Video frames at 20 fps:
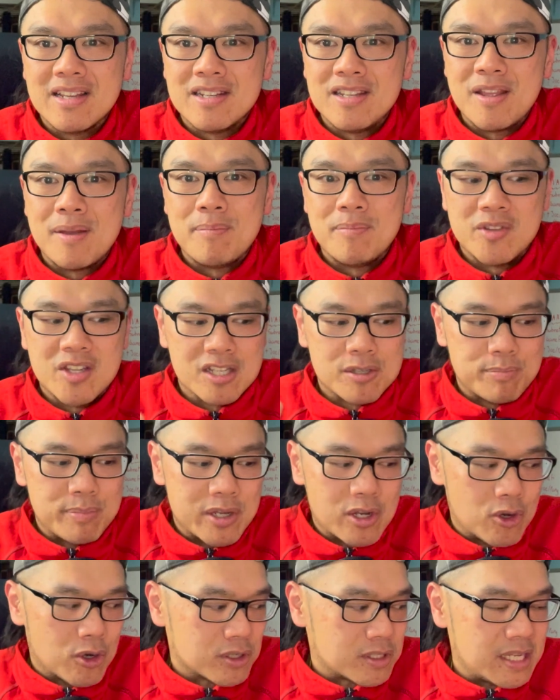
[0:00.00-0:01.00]
dip just
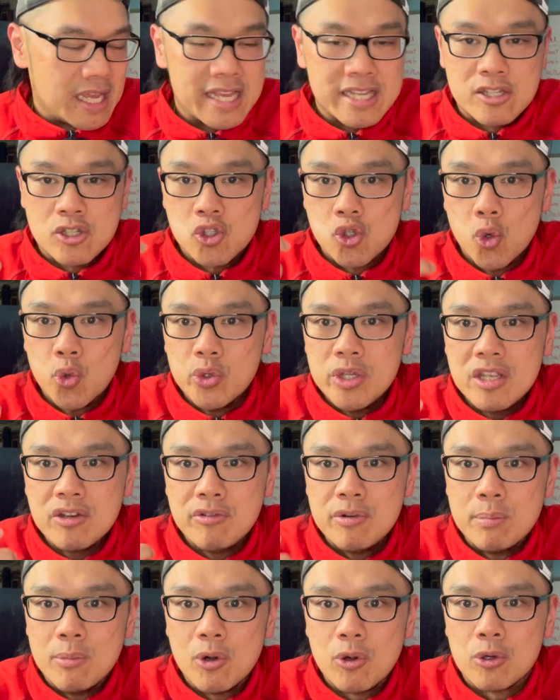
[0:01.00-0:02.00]
because his Sony
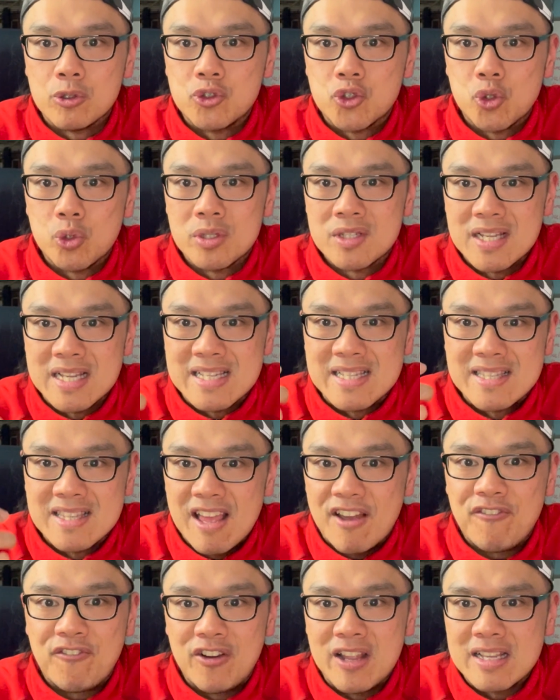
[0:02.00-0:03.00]
remote control says
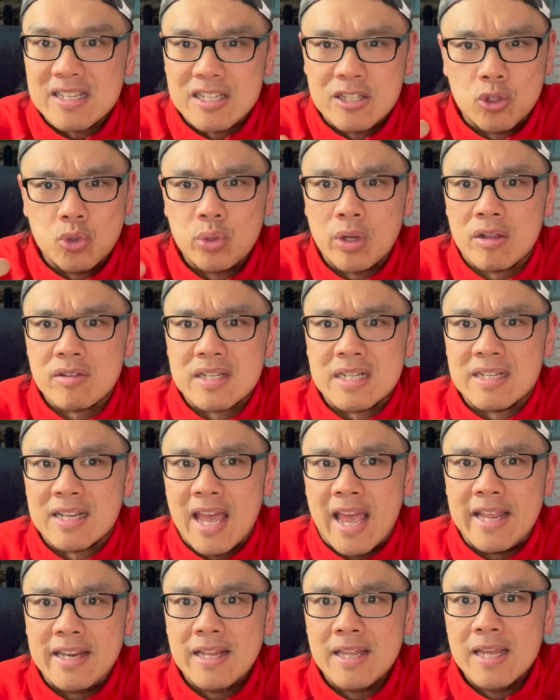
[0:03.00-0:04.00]
Netflix in
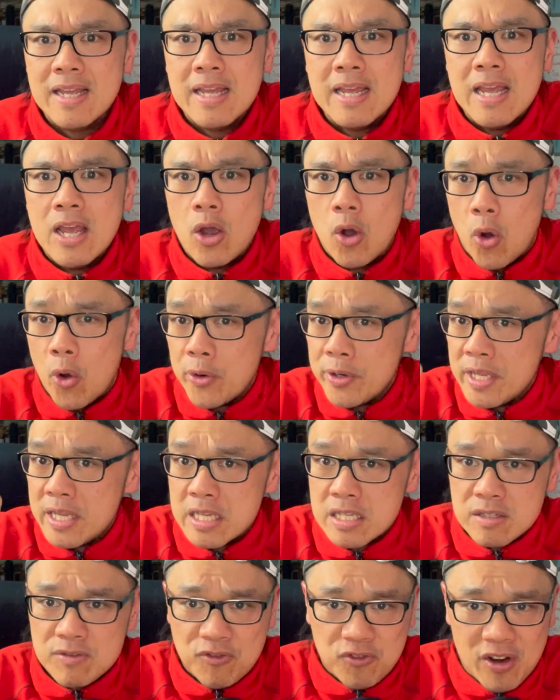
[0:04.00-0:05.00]
2009 on
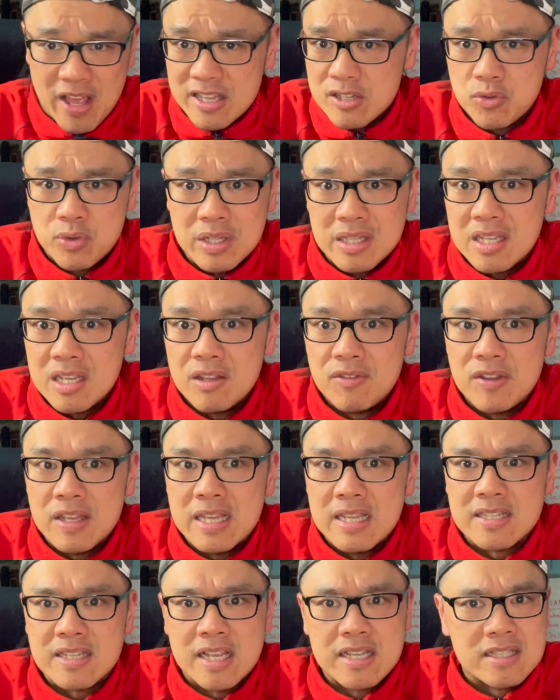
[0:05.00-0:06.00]
his flat screen TV. He
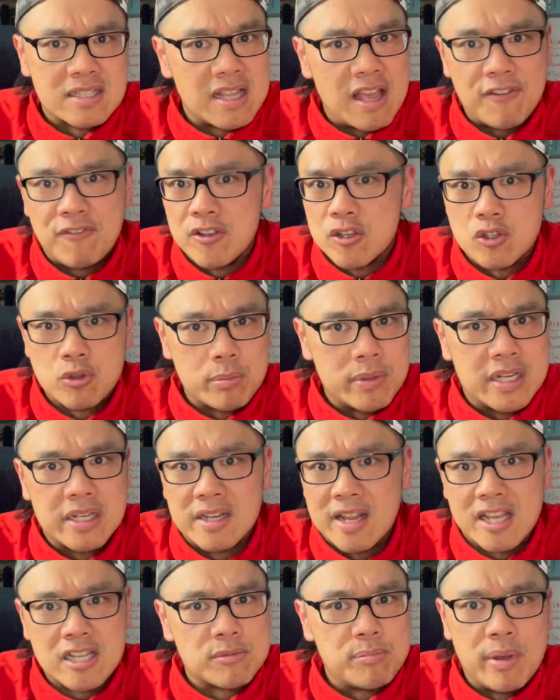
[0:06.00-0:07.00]
says Netflix would be the
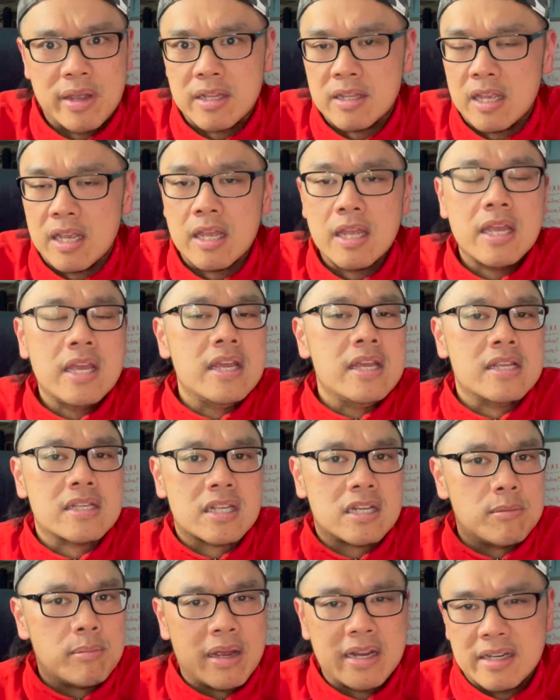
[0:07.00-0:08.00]
next big thing. He
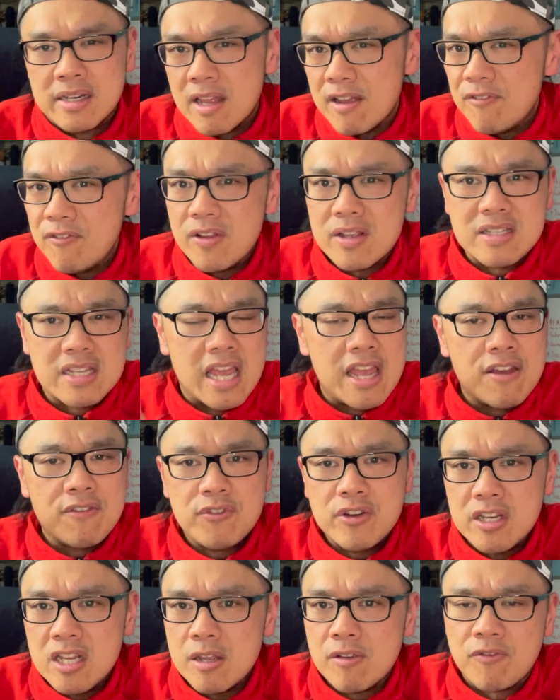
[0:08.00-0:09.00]
started buying Netflix
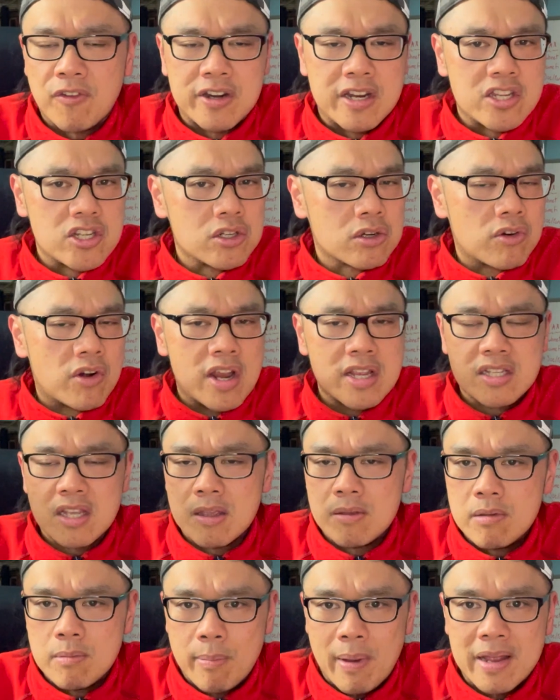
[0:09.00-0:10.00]
every day. Financial crisis came,
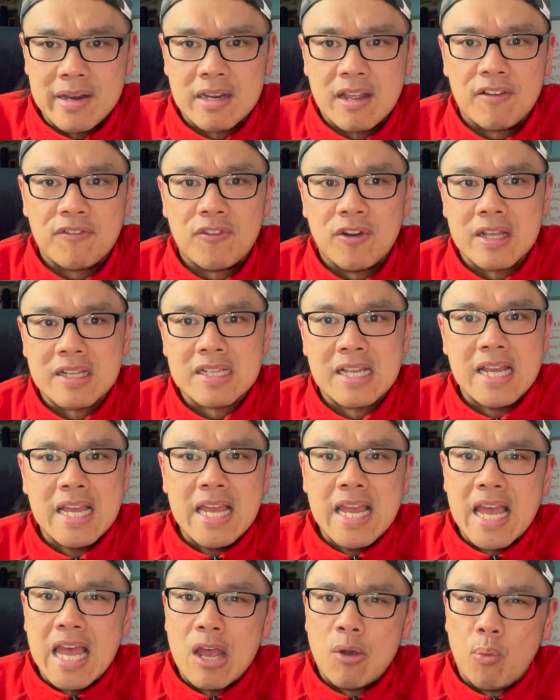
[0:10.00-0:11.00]
he buying Netflix,
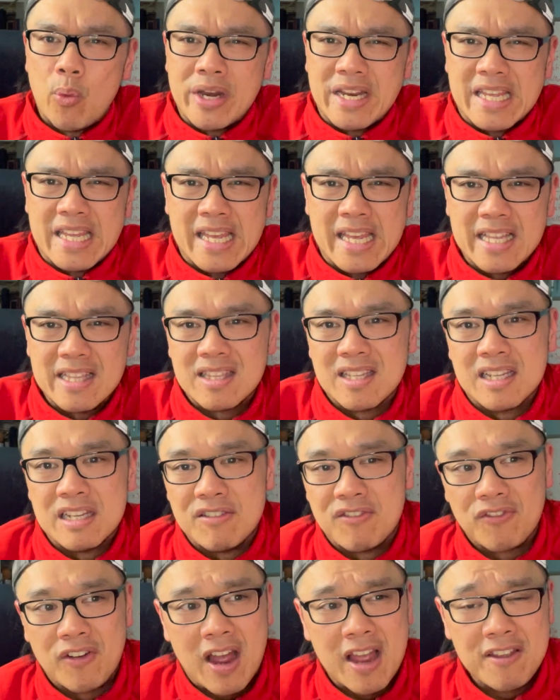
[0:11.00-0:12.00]
and when he hit
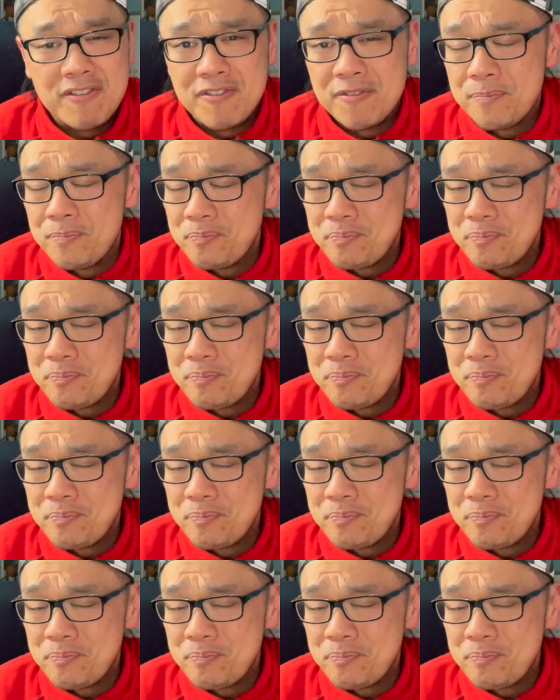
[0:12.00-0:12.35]
35,